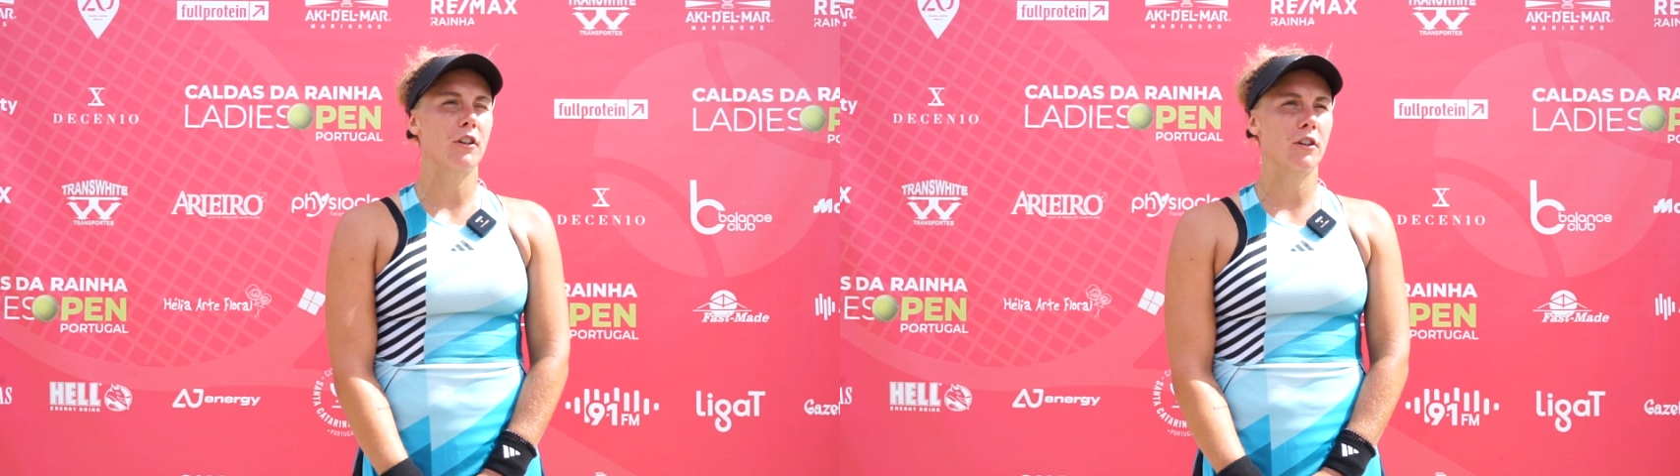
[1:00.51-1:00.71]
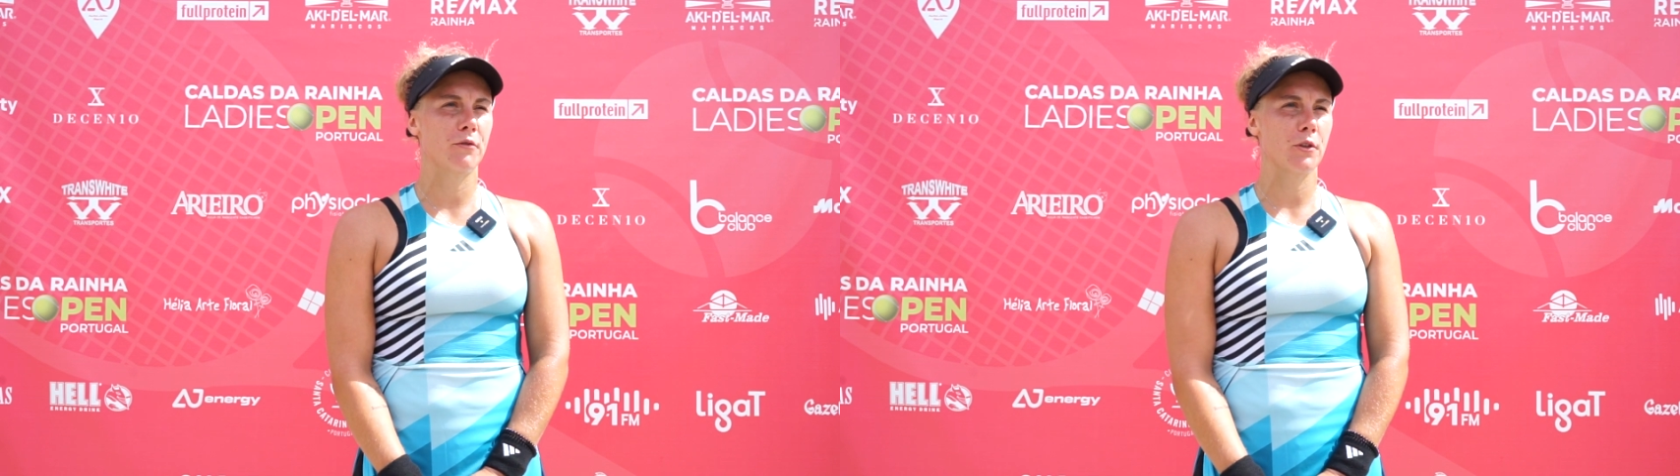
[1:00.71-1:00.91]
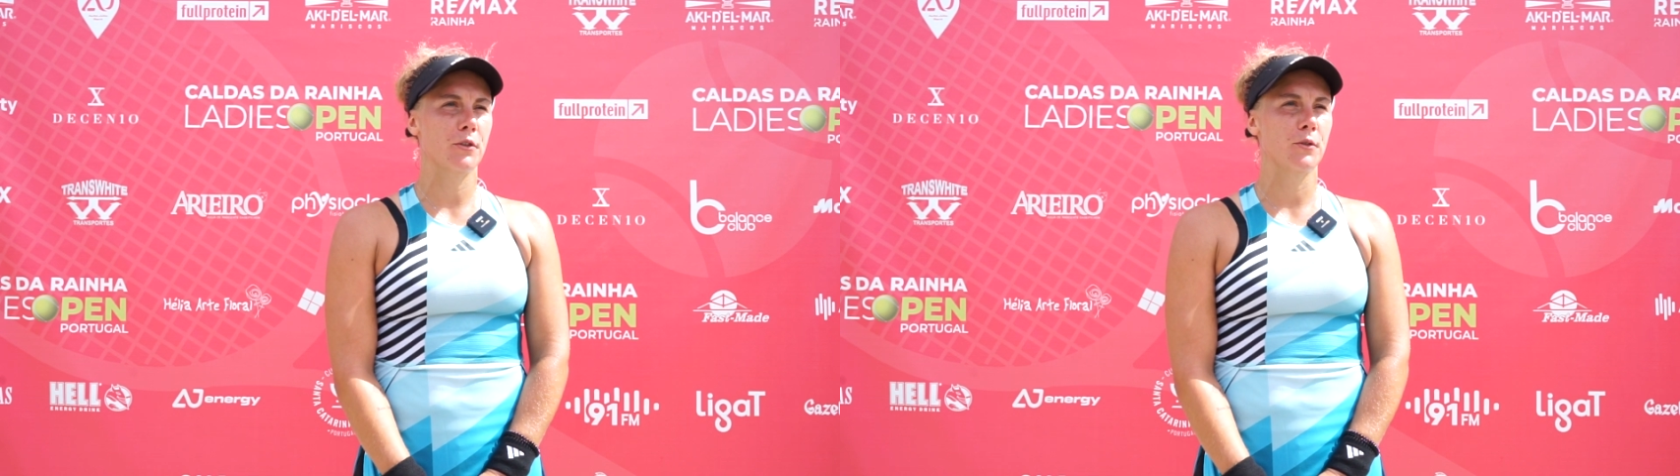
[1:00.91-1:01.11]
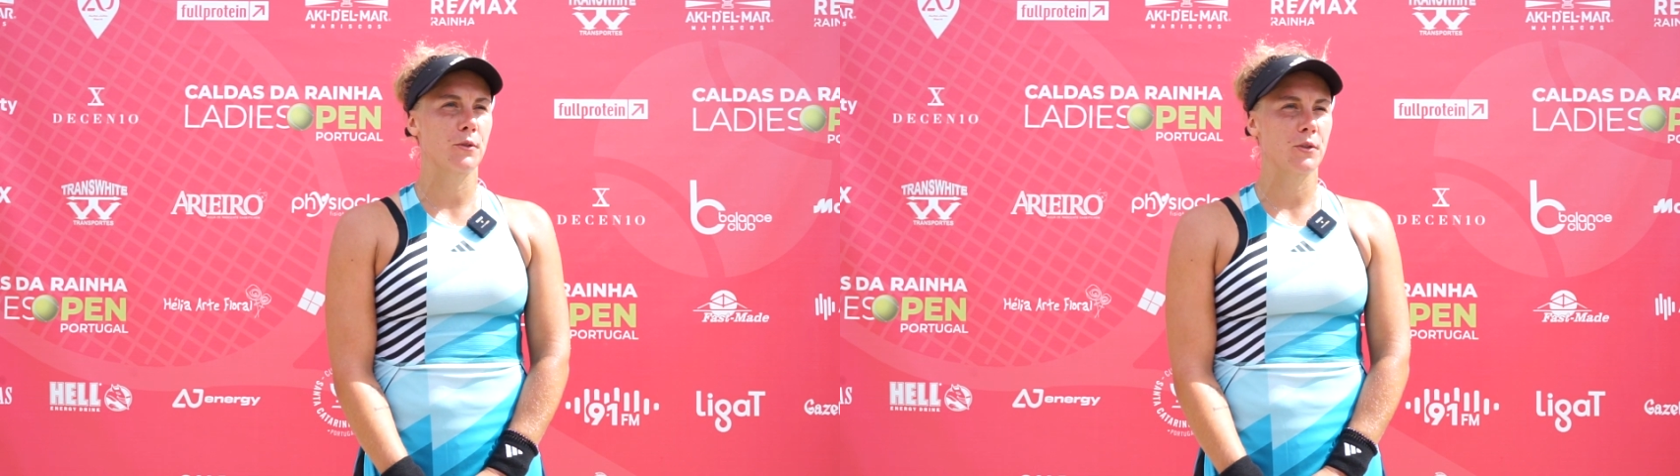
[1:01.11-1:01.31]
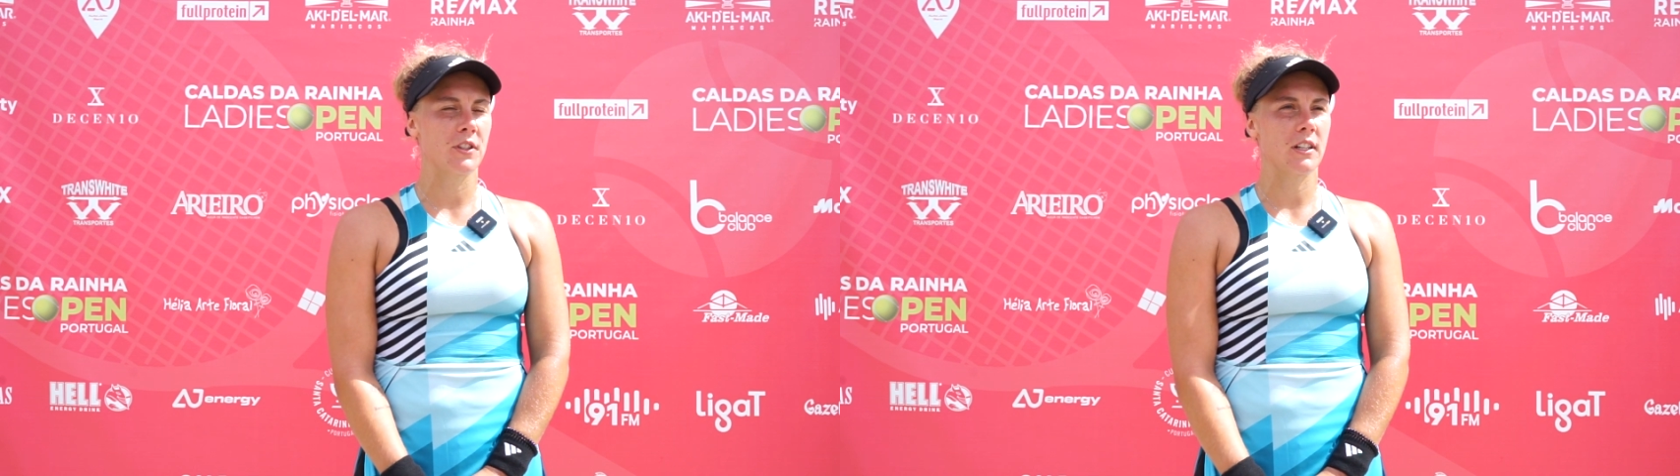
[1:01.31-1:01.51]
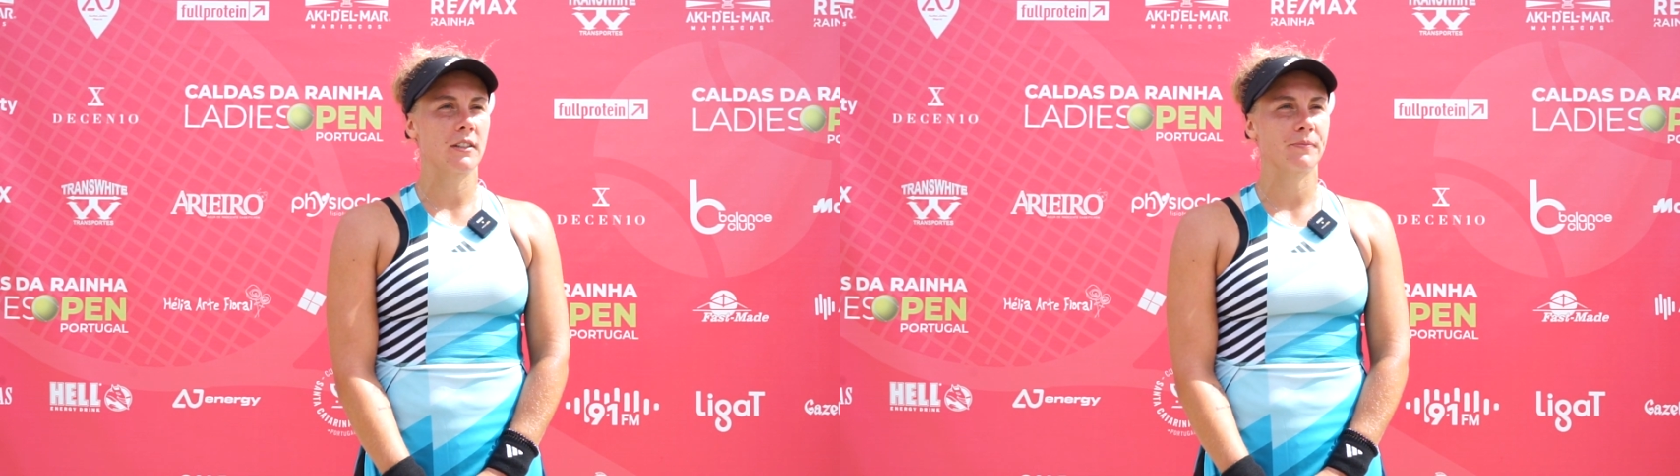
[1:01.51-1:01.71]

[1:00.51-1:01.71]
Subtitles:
a lot of work to do still.